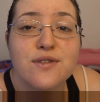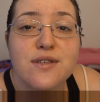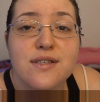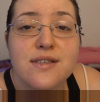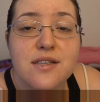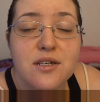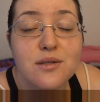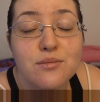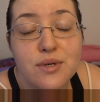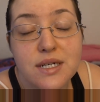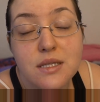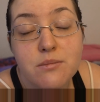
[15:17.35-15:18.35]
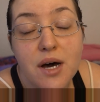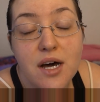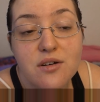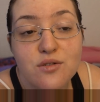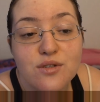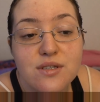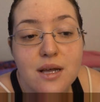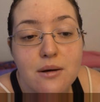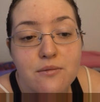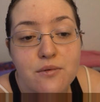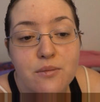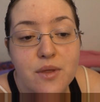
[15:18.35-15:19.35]
to still bring the bottles
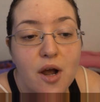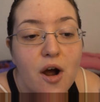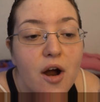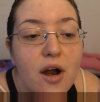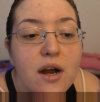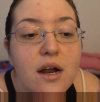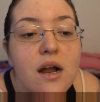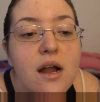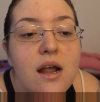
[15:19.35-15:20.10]
up from the car,